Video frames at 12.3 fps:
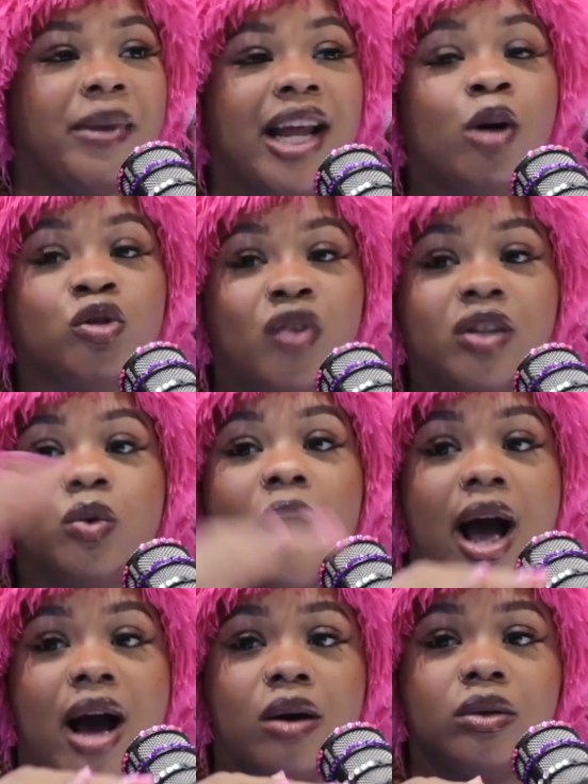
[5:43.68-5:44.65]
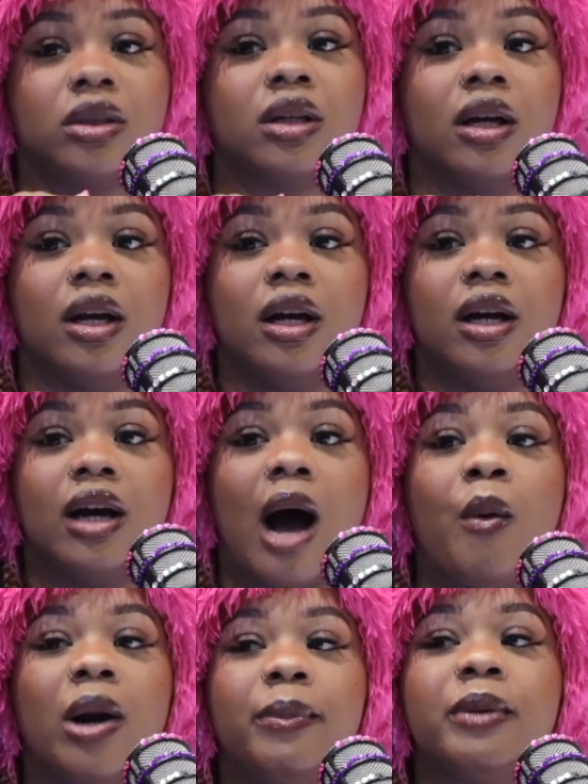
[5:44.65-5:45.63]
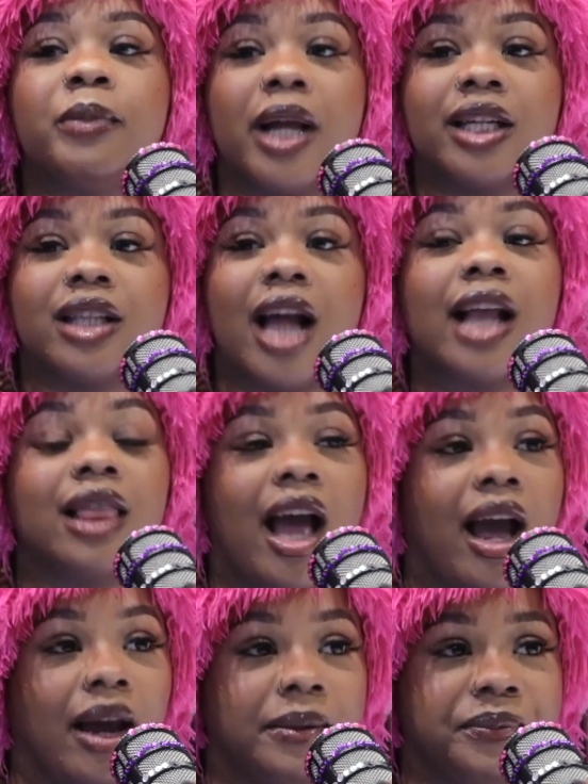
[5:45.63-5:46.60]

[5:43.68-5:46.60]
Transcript: they go straight to a house. I want to be blessed like that.